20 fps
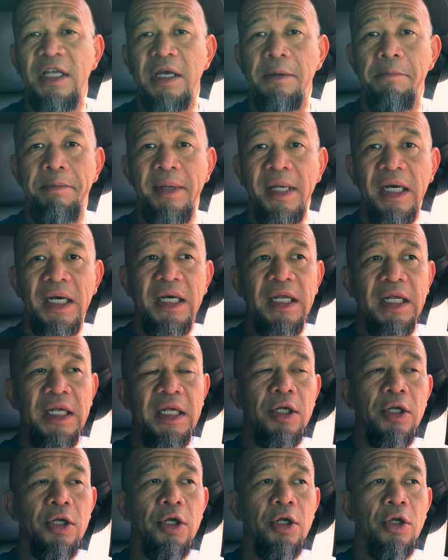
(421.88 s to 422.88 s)
the
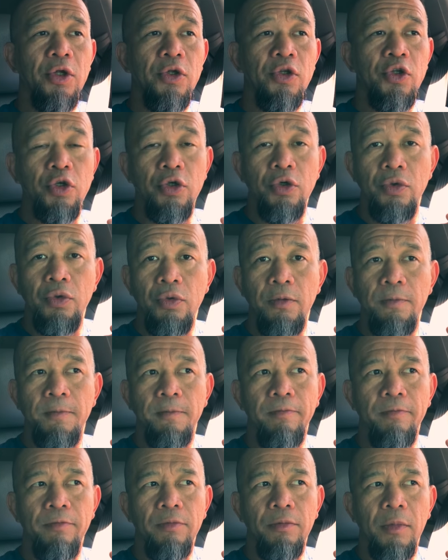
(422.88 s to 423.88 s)
ability to
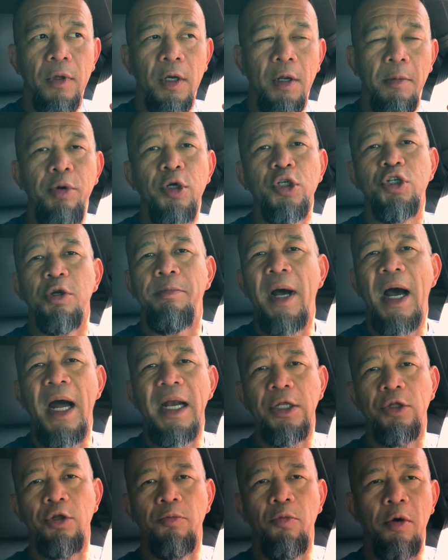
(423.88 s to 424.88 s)
put your
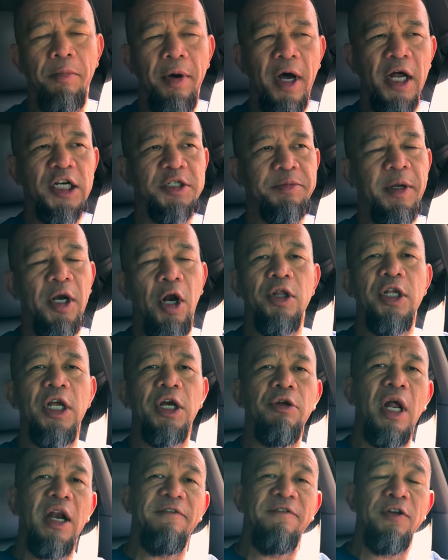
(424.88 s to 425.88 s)
body under more punishment. On the
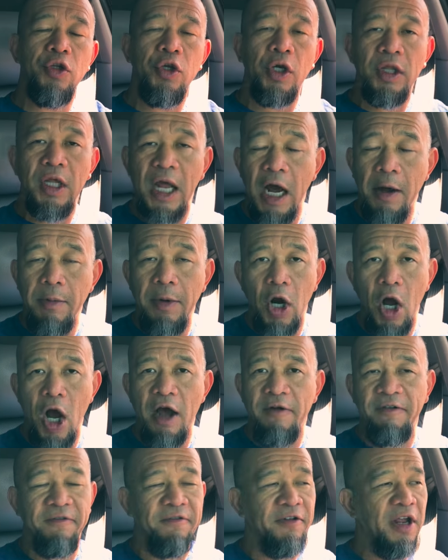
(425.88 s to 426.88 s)
other hand, if you took the helmet
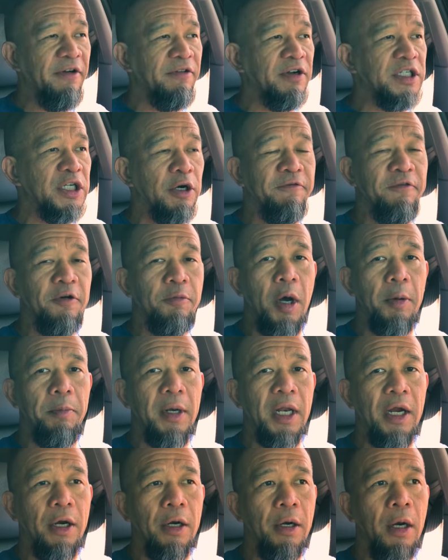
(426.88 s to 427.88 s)
off of every single football
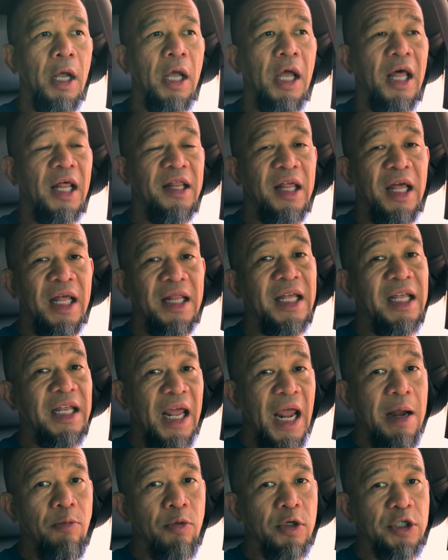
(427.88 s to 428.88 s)
player, then the
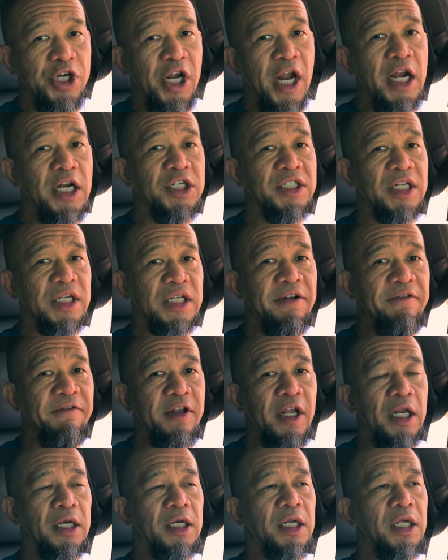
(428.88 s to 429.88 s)
game would change
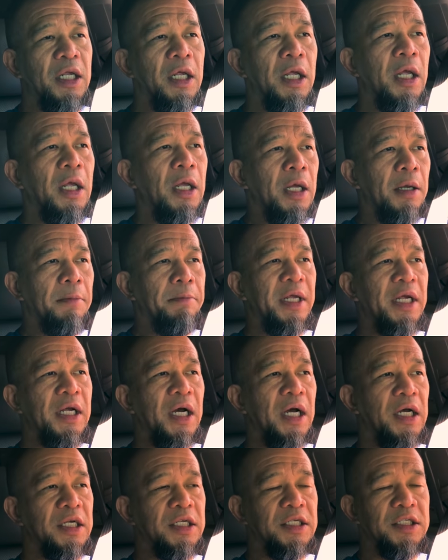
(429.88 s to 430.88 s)
significantly
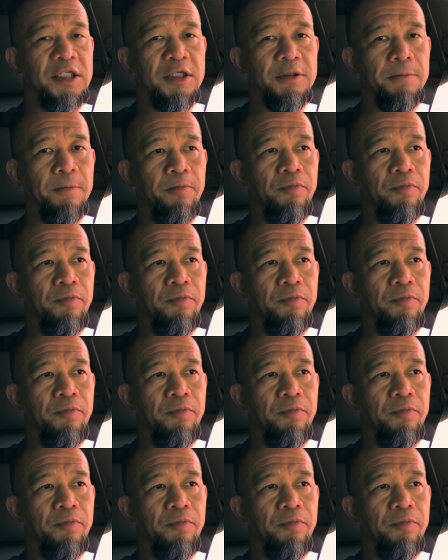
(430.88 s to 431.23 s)
because